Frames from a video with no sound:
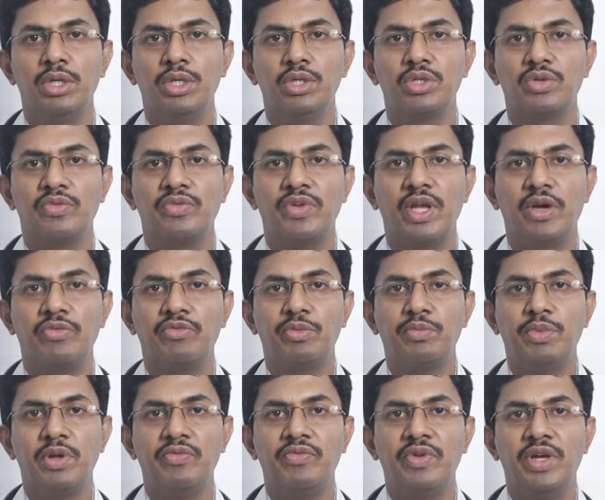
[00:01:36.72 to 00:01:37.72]
So we have to
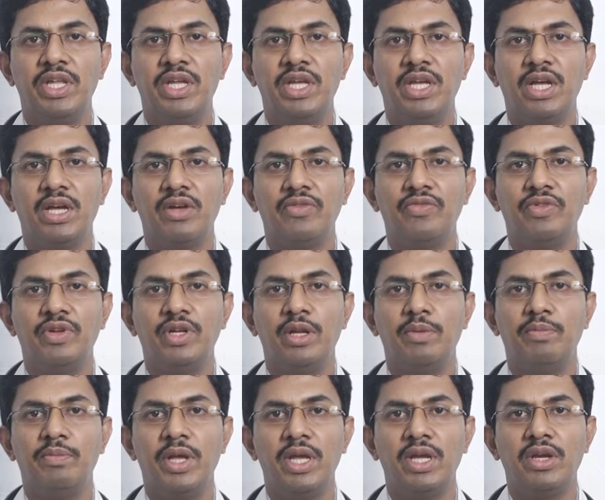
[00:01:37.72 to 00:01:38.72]
be very careful
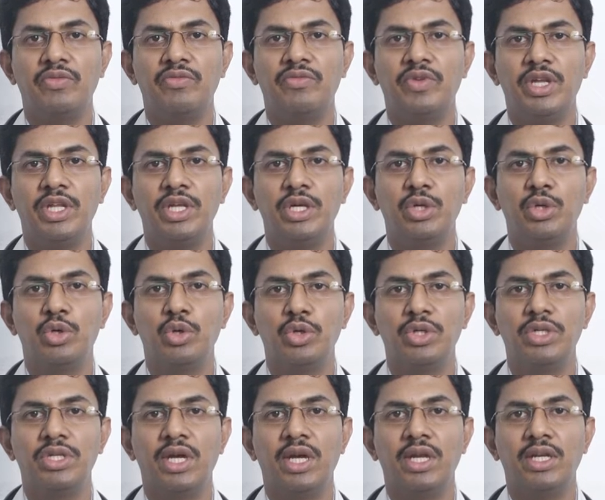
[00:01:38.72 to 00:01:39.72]
and make very
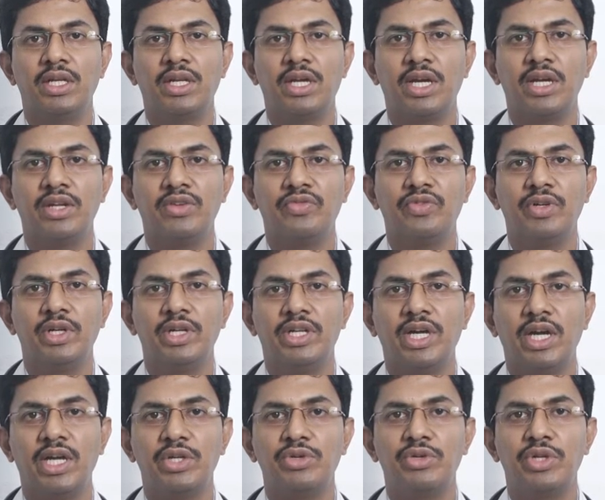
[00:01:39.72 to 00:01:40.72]
good and careful
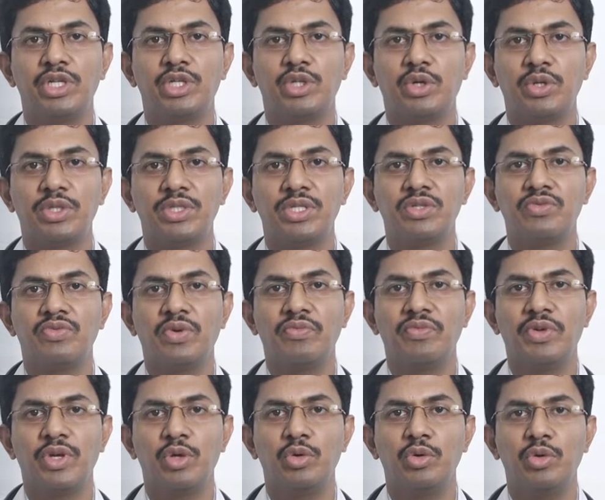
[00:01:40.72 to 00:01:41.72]
dietary choices when
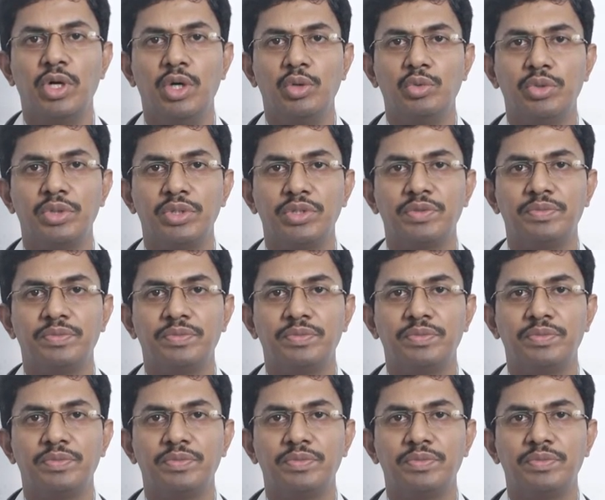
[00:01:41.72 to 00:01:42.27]
we go out.